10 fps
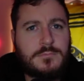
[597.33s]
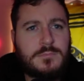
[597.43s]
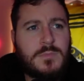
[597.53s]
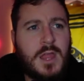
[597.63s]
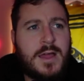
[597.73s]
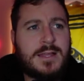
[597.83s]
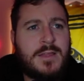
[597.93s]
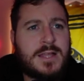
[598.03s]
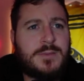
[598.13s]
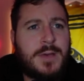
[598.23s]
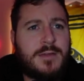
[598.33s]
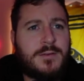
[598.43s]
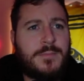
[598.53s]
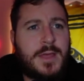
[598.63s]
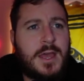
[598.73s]
that's about it
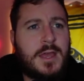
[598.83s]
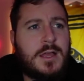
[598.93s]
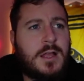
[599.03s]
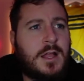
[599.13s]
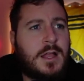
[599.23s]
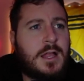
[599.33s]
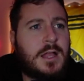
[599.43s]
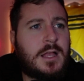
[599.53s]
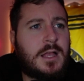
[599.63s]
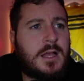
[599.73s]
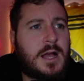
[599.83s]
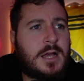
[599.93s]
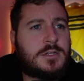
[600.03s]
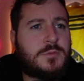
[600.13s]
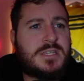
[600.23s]
from there.
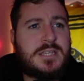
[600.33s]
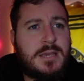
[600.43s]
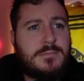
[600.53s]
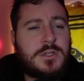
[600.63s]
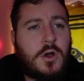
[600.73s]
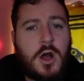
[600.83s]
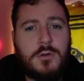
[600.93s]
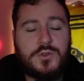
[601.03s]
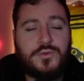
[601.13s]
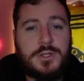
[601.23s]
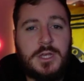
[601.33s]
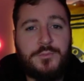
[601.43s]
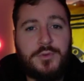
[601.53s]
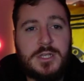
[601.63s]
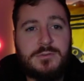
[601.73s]
Thomas Sims, I was really
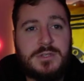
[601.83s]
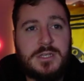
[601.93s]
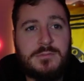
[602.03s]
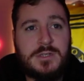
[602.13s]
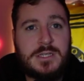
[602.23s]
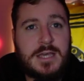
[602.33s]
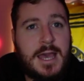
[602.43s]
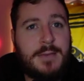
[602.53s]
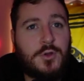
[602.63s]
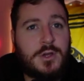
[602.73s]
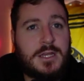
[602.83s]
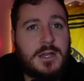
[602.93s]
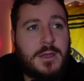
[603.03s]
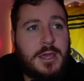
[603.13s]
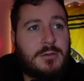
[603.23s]
impressed with Sims' game. Look,
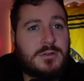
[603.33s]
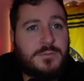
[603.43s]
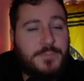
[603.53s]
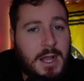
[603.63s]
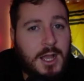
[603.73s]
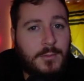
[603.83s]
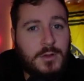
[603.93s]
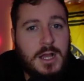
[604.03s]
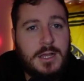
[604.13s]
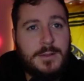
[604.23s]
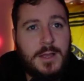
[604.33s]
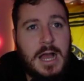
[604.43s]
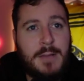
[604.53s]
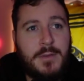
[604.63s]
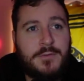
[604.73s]
he was back up ruck.
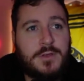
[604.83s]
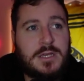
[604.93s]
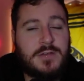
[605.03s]
I think he definitely